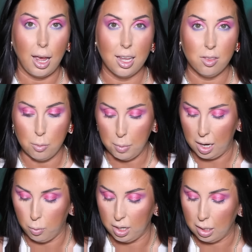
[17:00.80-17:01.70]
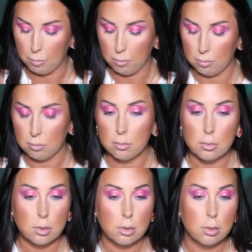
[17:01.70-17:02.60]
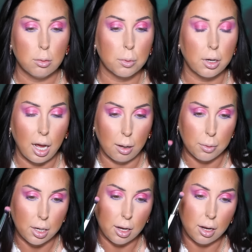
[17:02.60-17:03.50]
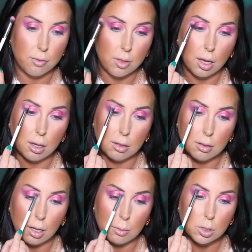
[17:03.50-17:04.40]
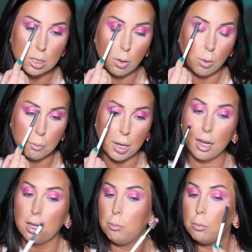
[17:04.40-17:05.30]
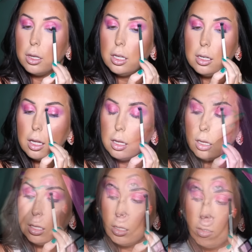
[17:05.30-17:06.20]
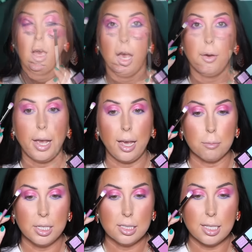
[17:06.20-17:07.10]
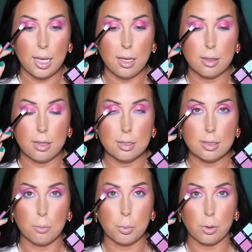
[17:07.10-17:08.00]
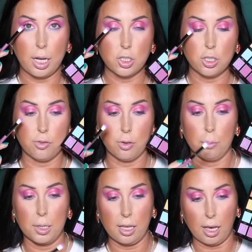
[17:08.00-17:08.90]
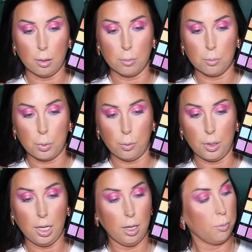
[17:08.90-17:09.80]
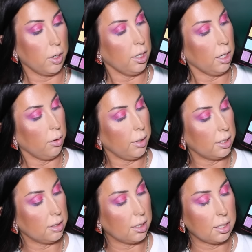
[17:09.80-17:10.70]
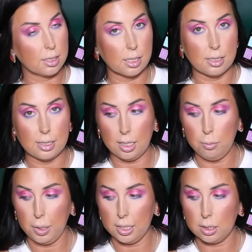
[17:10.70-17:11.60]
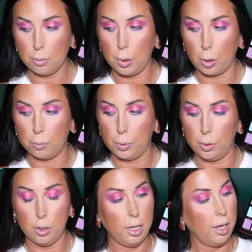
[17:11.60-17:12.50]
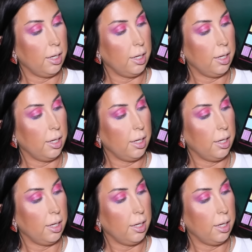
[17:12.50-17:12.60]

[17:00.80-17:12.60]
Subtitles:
and the matte one. I'm super happy to have that. I'm just going back and blending. Okay, I'm gonna take this brush from Game Beauty and we're gonna go into this deepest purple